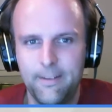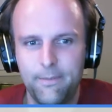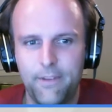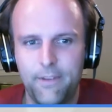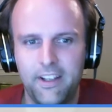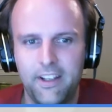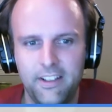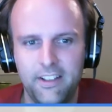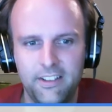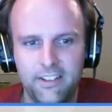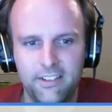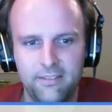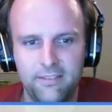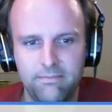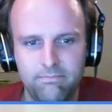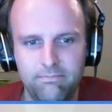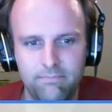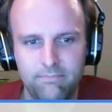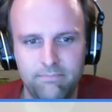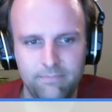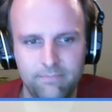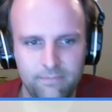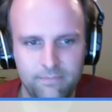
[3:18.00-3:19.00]
they
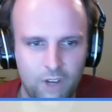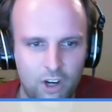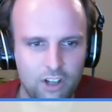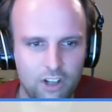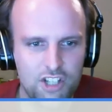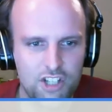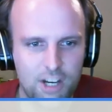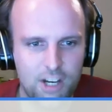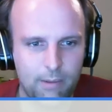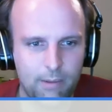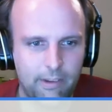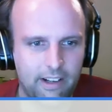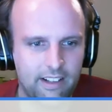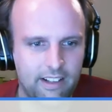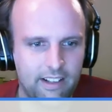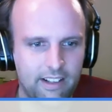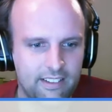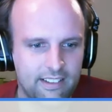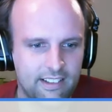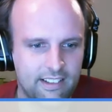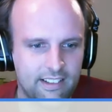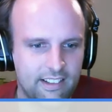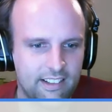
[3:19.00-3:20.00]
aren't
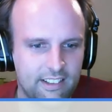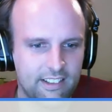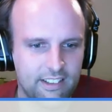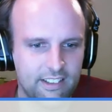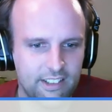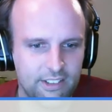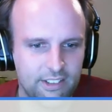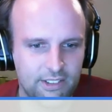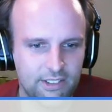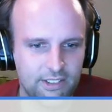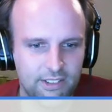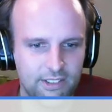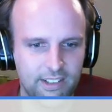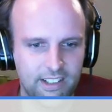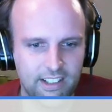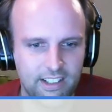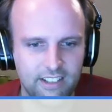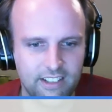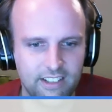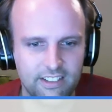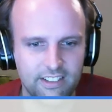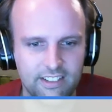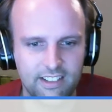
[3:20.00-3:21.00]
jeopardizing ELO, so
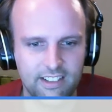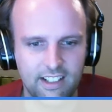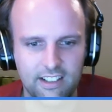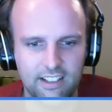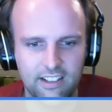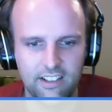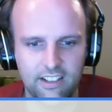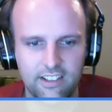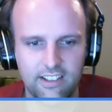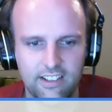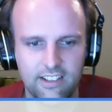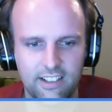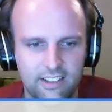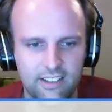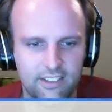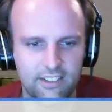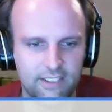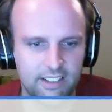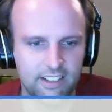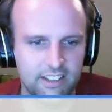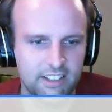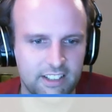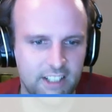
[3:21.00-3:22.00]
they can just get in there and get
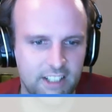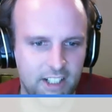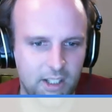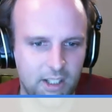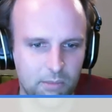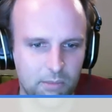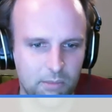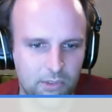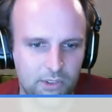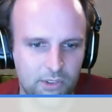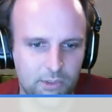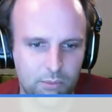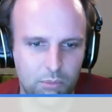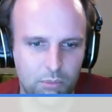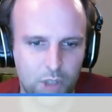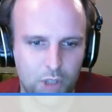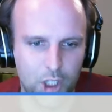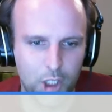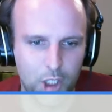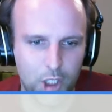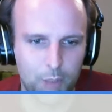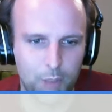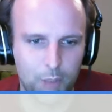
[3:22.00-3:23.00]
the ranked comms.
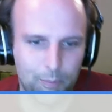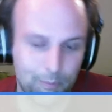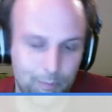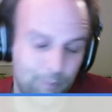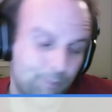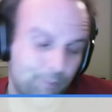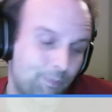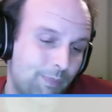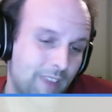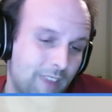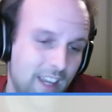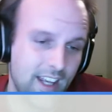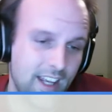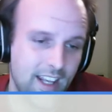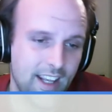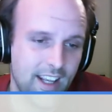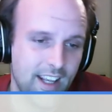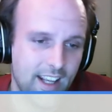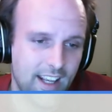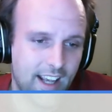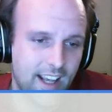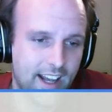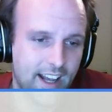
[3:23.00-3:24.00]
But
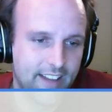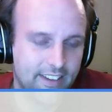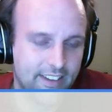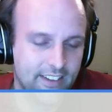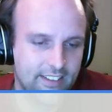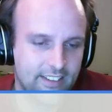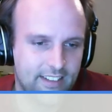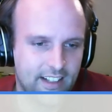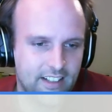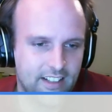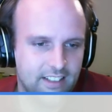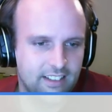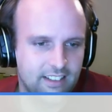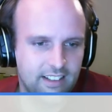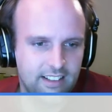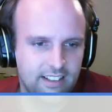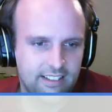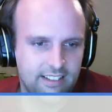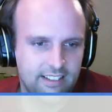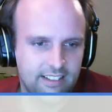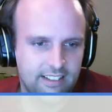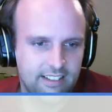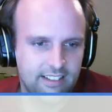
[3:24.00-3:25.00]
at this stage, at
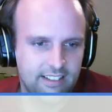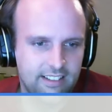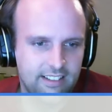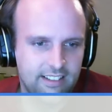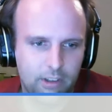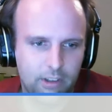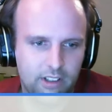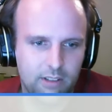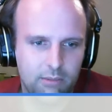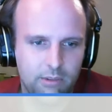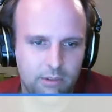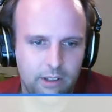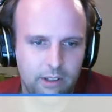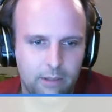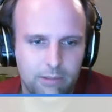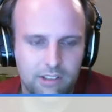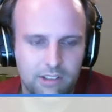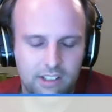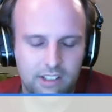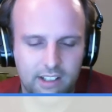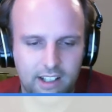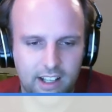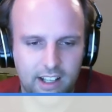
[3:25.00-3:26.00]
least, I'm hoping to be
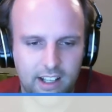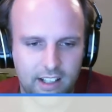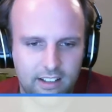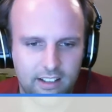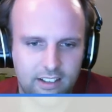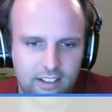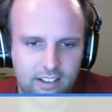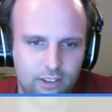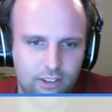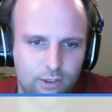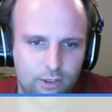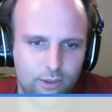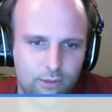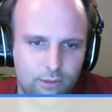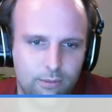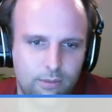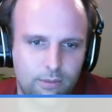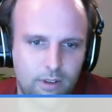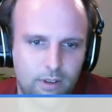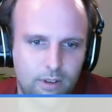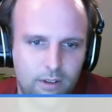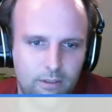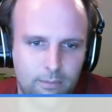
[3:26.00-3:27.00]
able to get
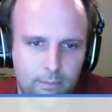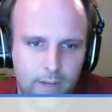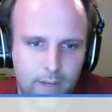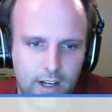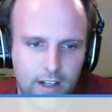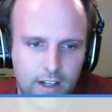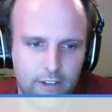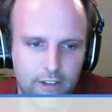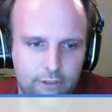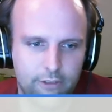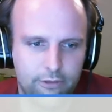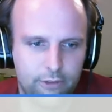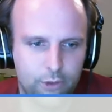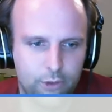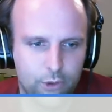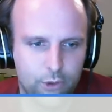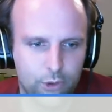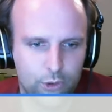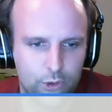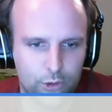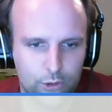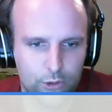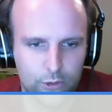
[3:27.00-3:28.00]
to my
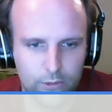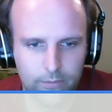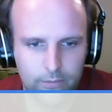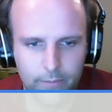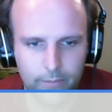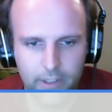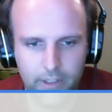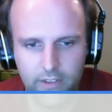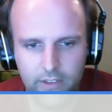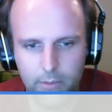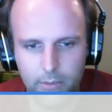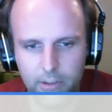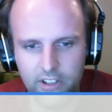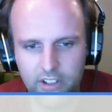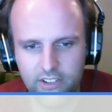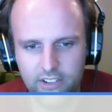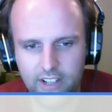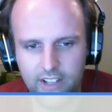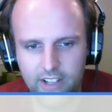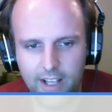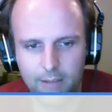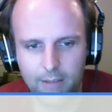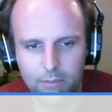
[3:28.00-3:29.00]
full PvP
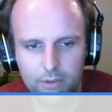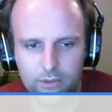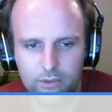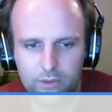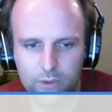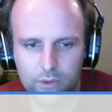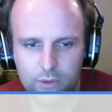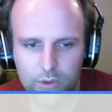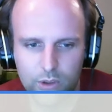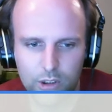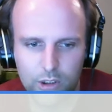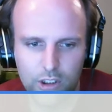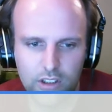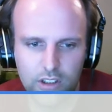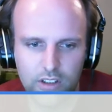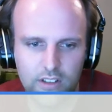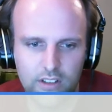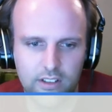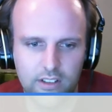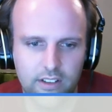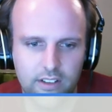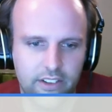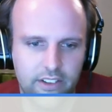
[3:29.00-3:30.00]
set
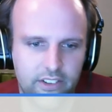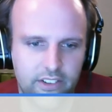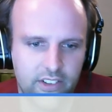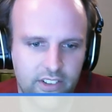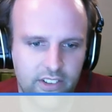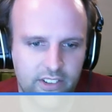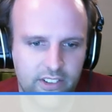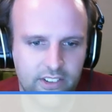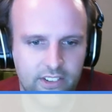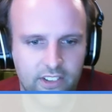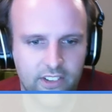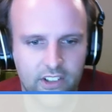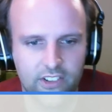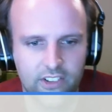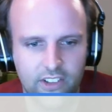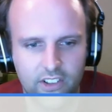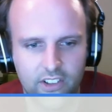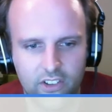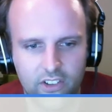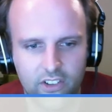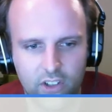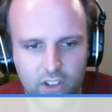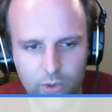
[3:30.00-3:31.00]
before the season starts
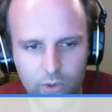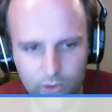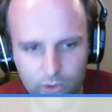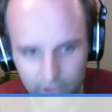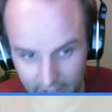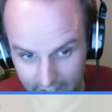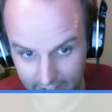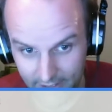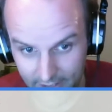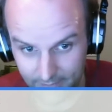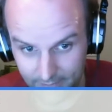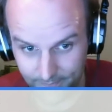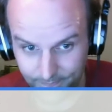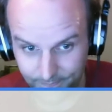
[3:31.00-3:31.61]
on Tuesday.